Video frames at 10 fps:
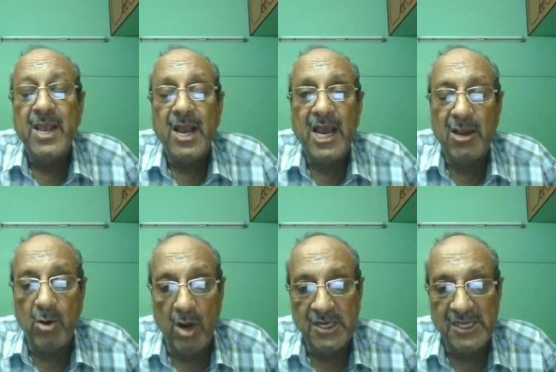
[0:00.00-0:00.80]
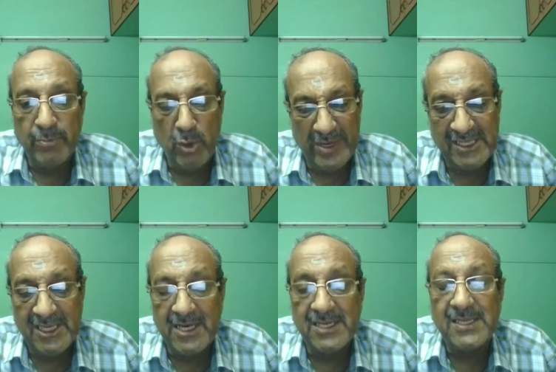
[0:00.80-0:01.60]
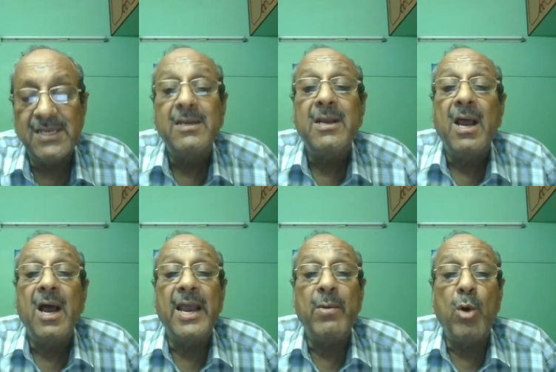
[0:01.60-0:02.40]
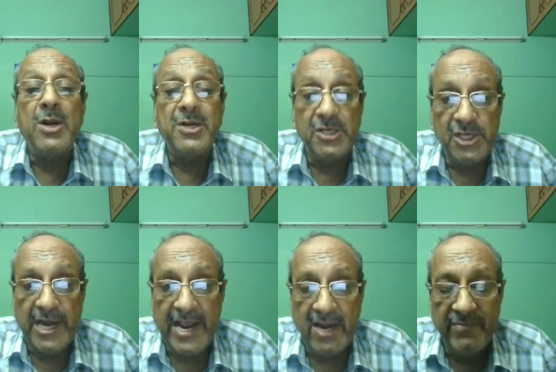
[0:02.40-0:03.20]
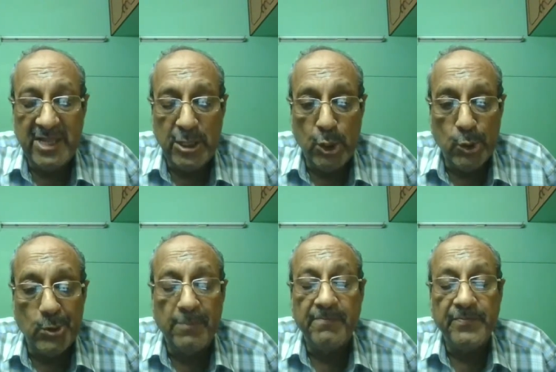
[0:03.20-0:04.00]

I have got some questions I want to share with you.